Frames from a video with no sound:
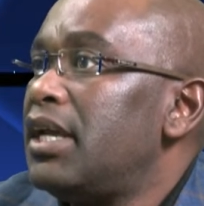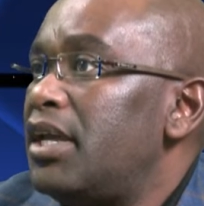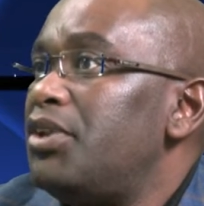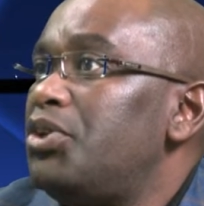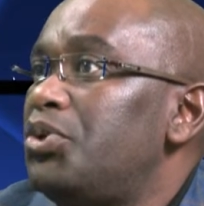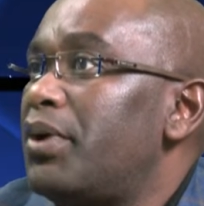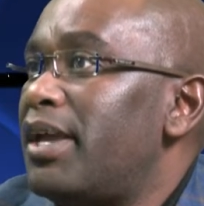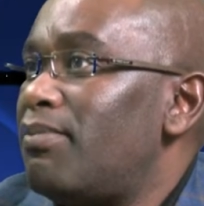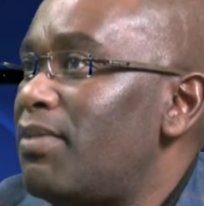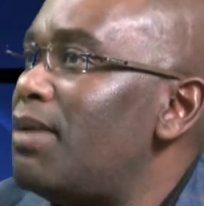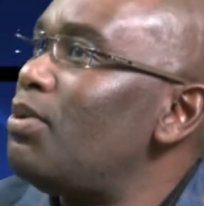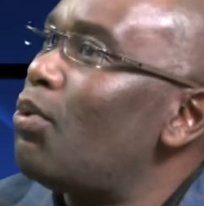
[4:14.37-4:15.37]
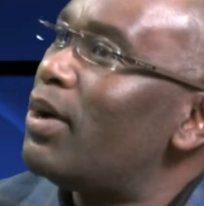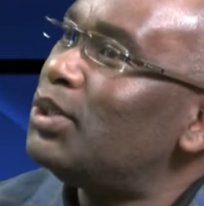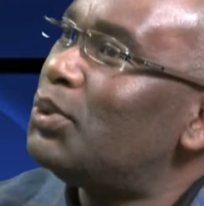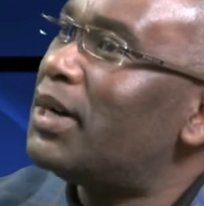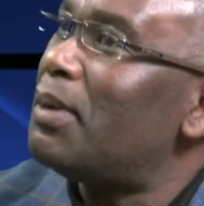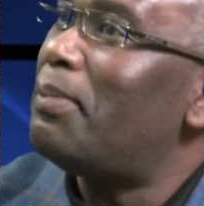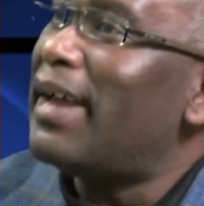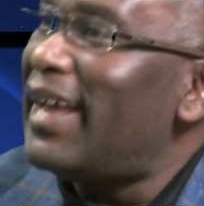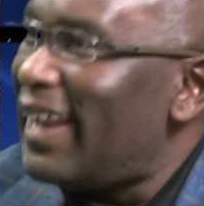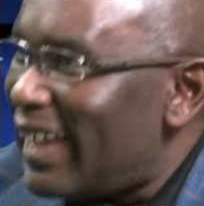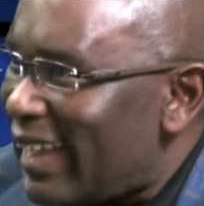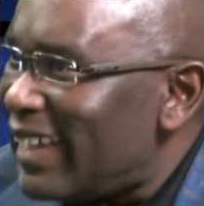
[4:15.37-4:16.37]
in you, and maybe want to
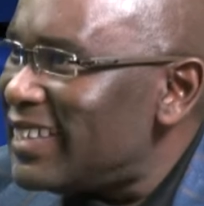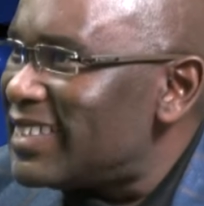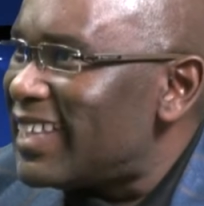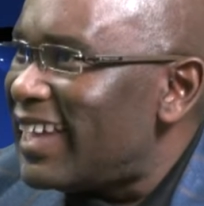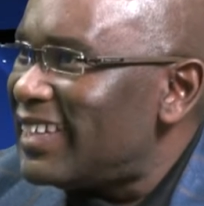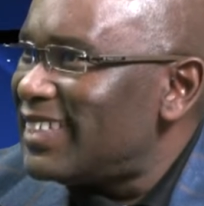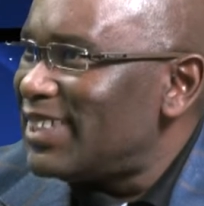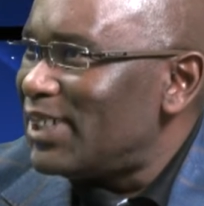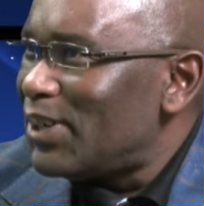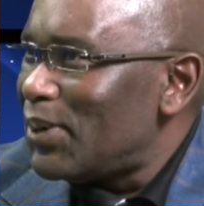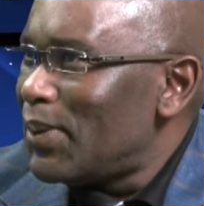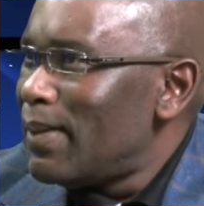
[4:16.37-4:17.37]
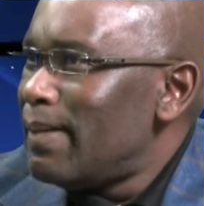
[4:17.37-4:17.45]
rebel against that,